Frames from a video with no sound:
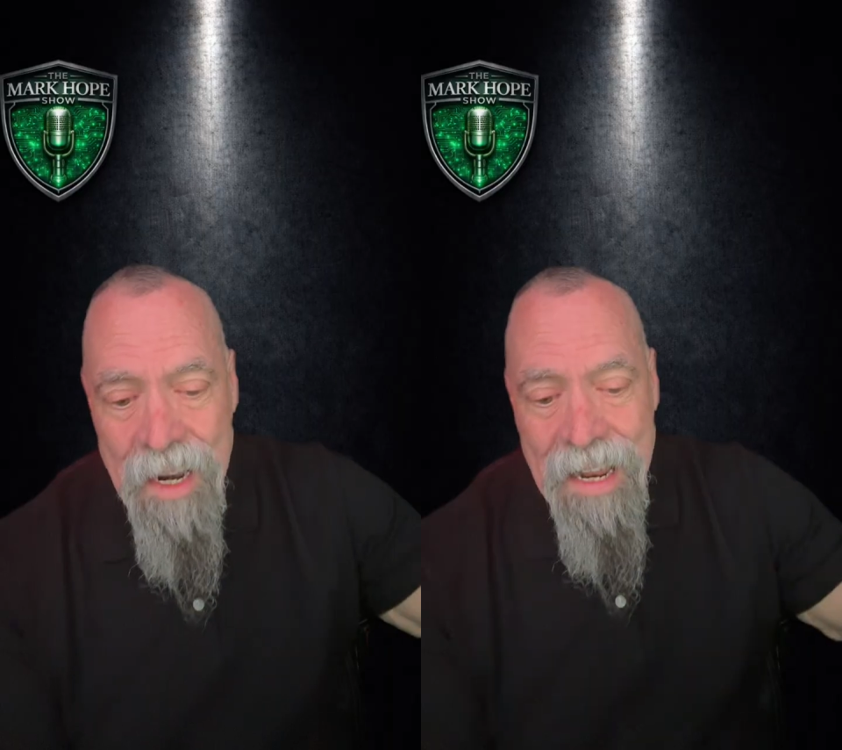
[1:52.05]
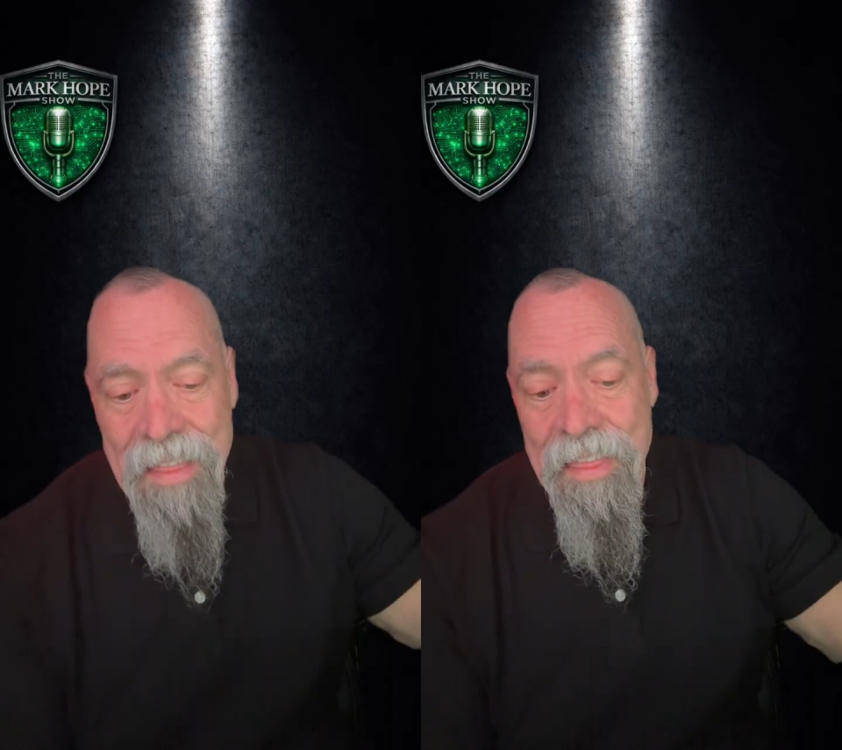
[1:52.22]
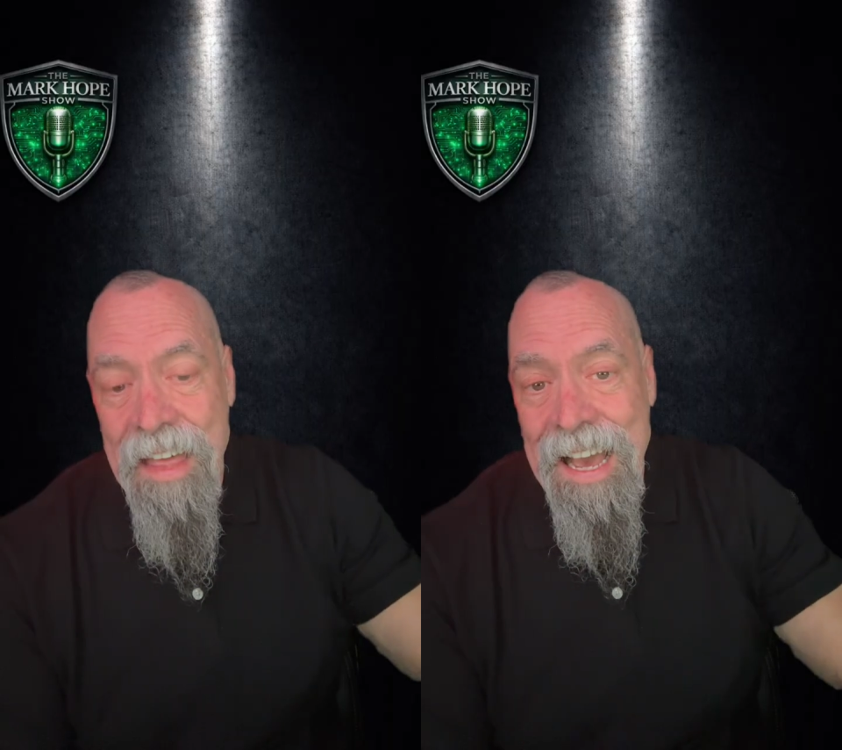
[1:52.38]

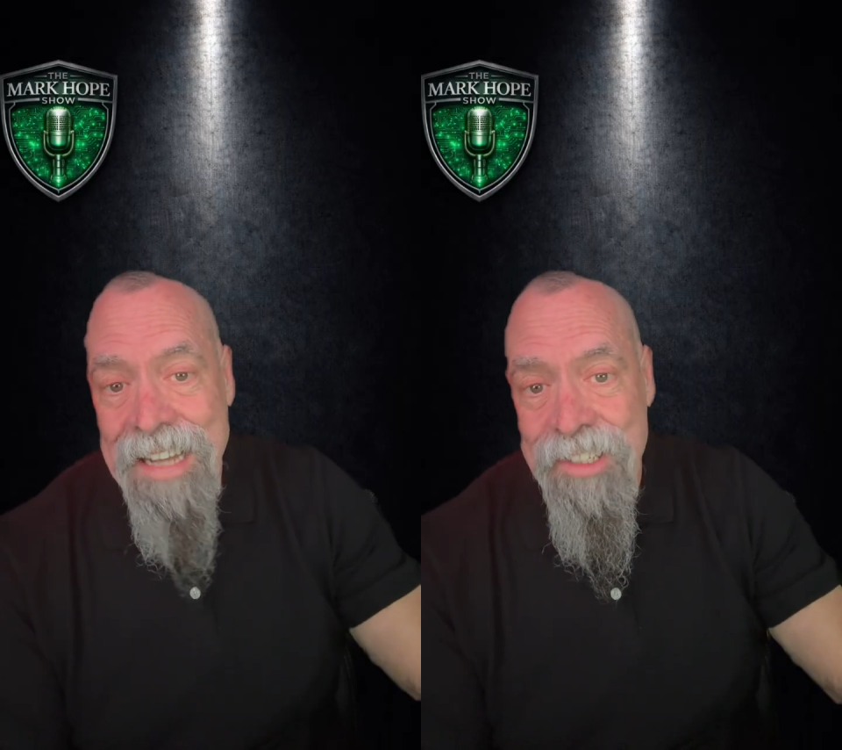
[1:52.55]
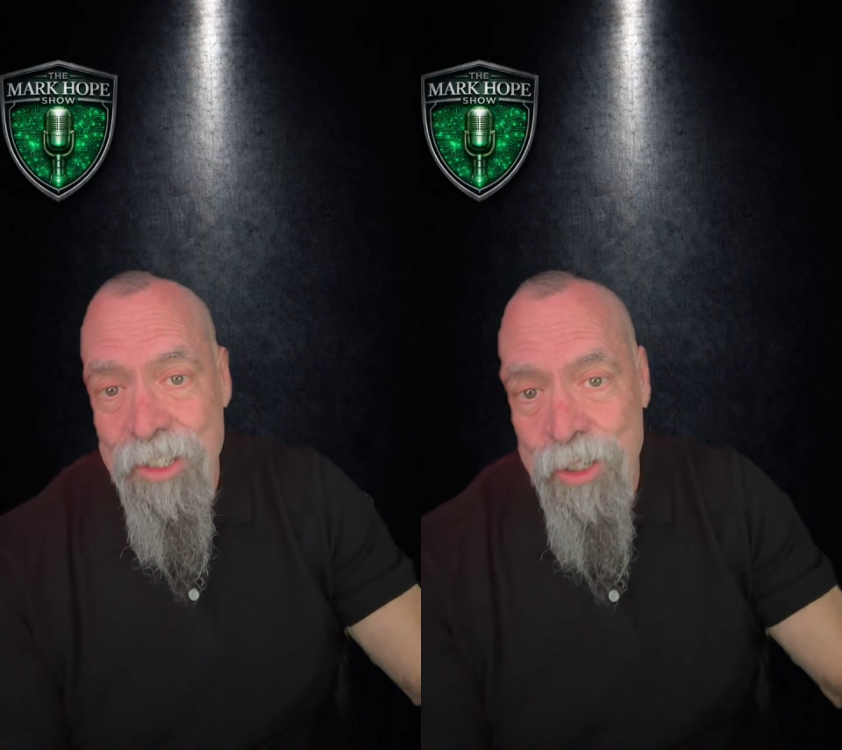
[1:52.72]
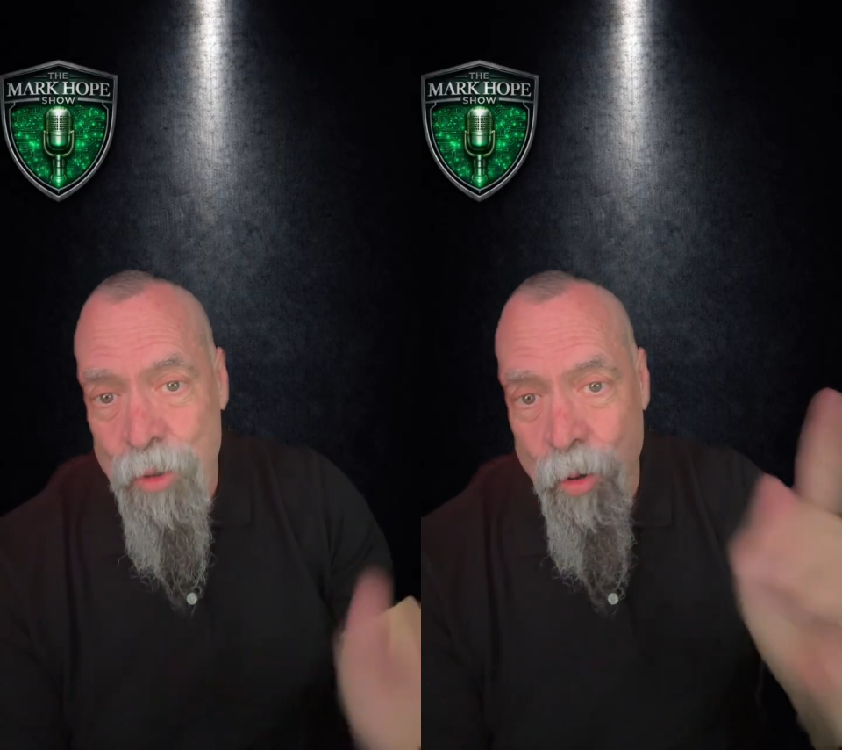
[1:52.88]
and that's
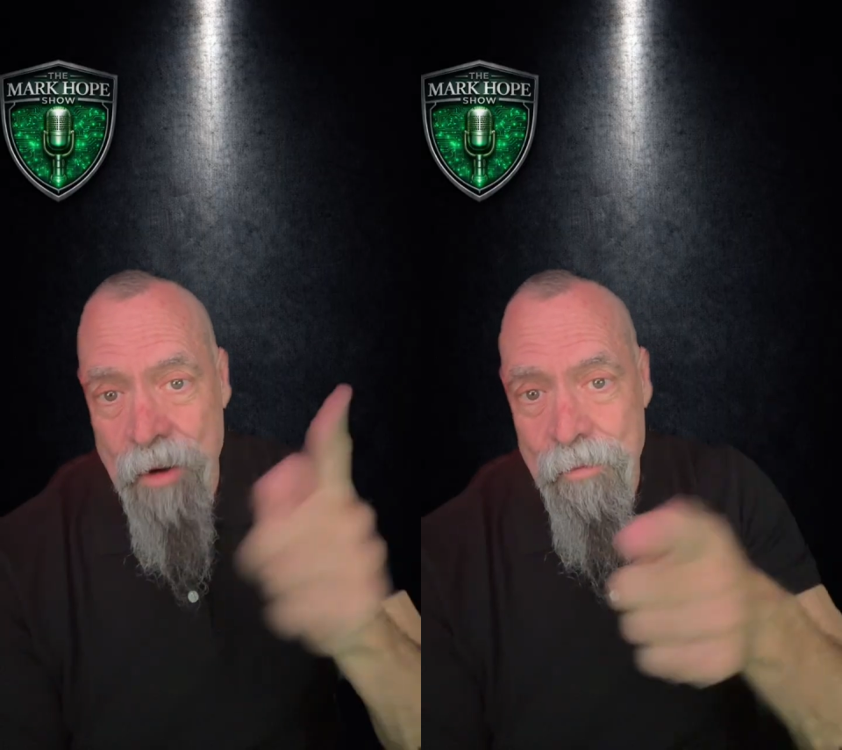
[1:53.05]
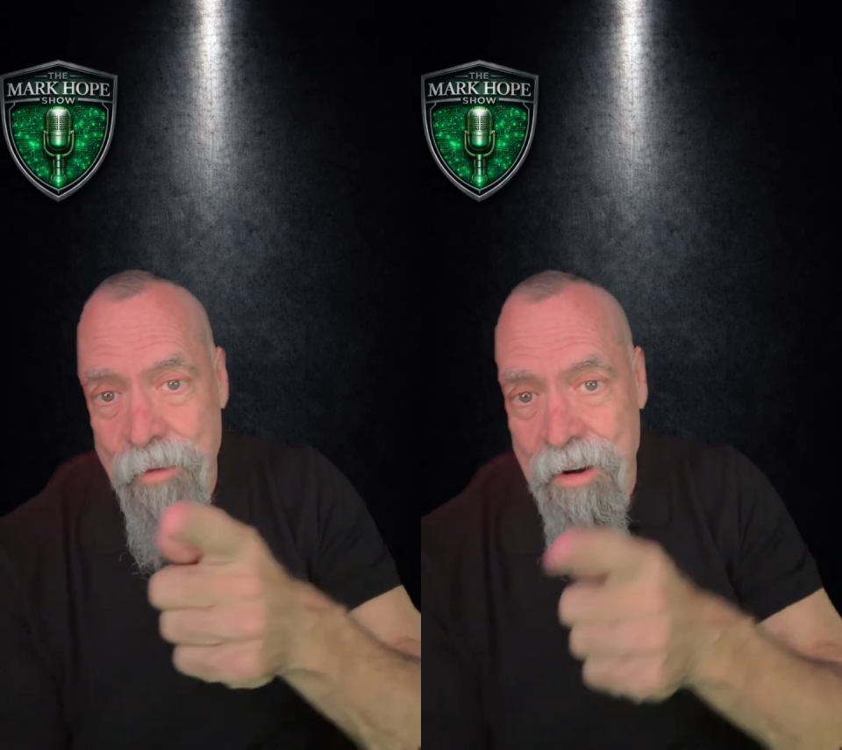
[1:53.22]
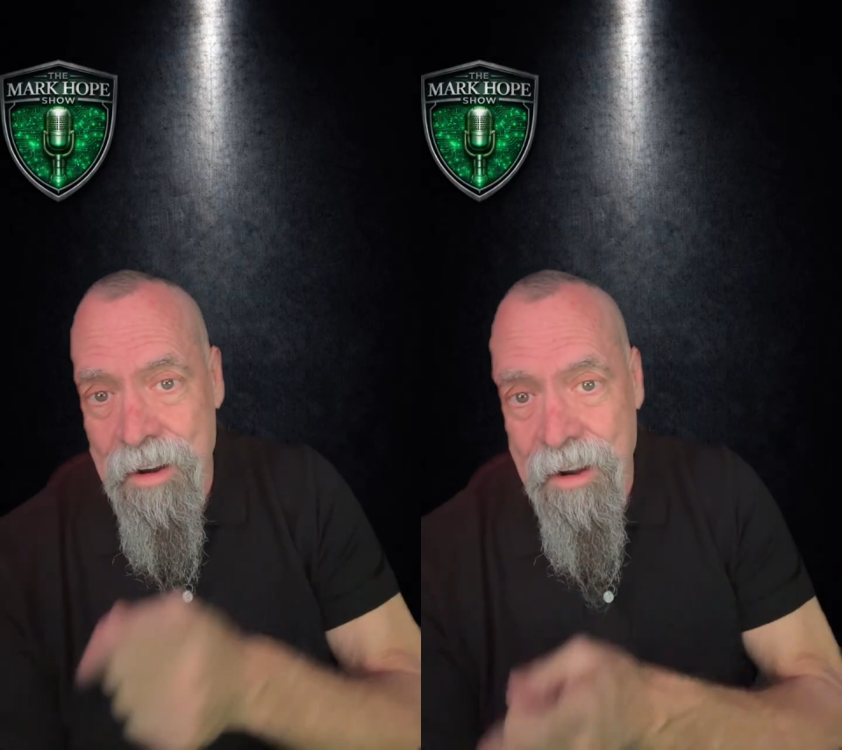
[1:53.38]
a story
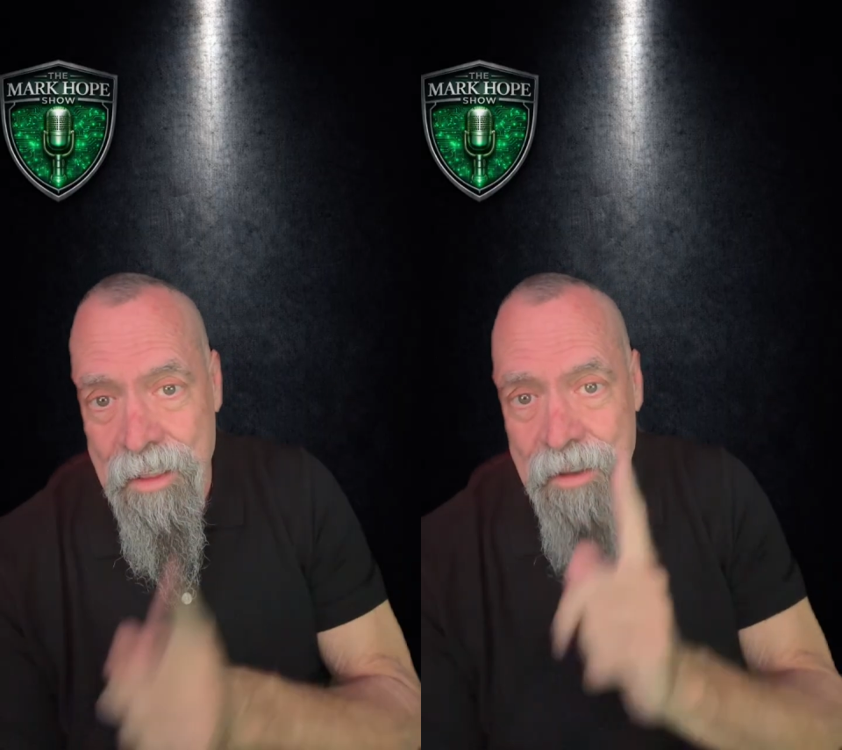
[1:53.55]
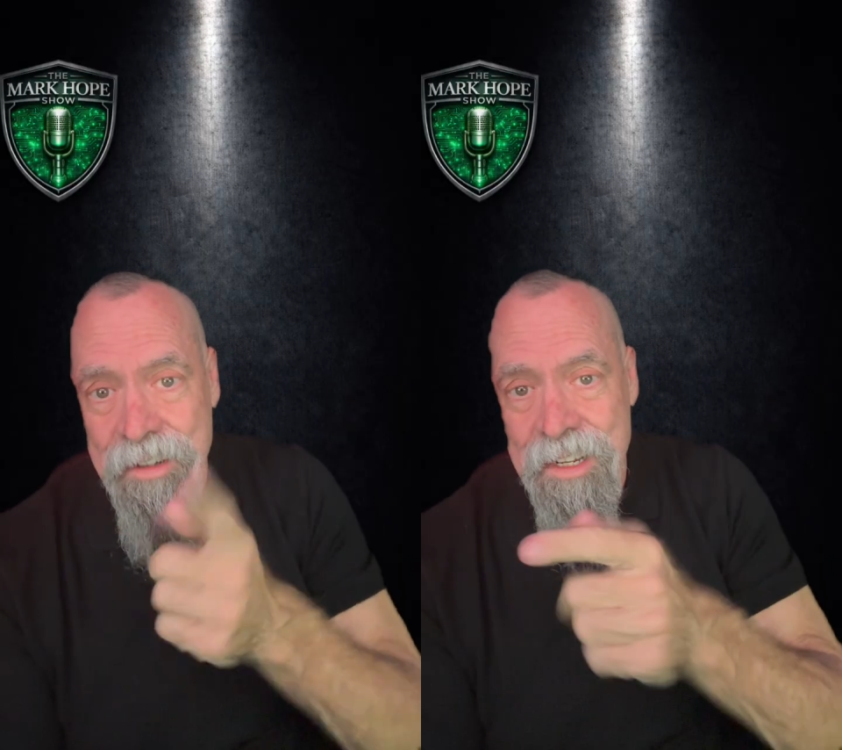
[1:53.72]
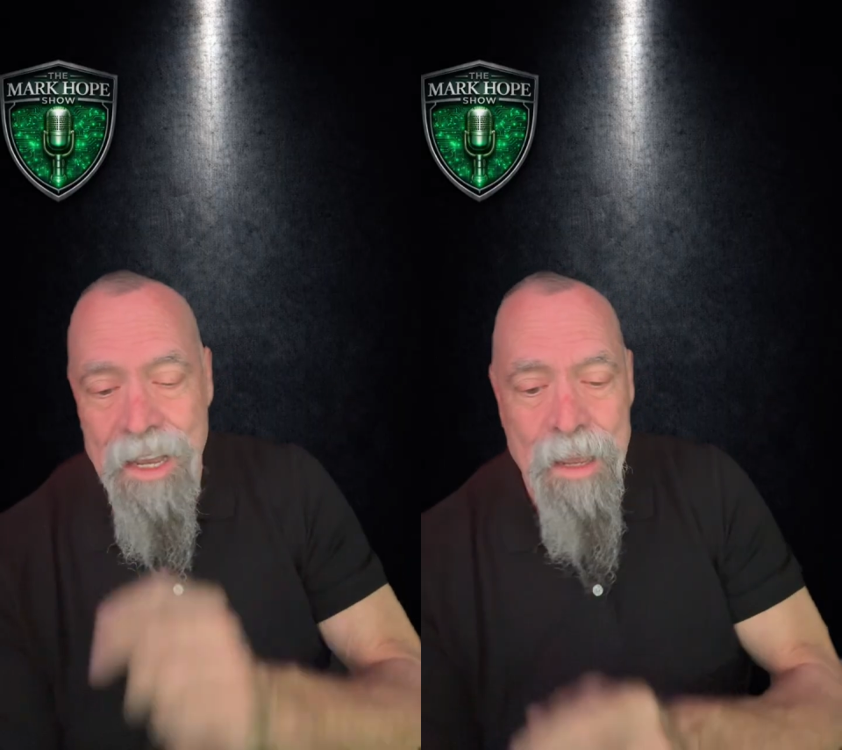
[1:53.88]
for another
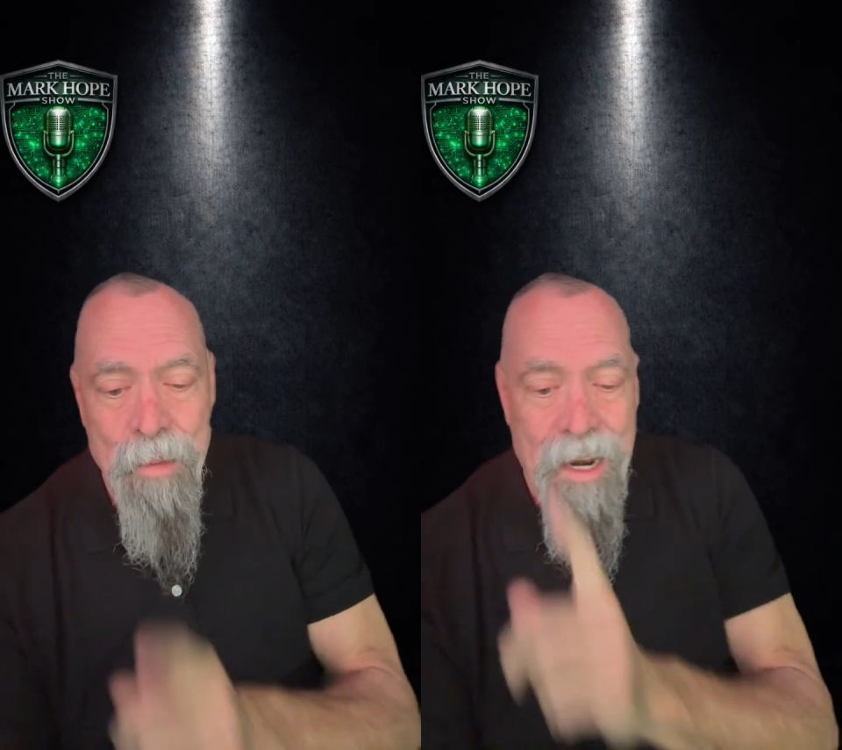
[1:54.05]
time,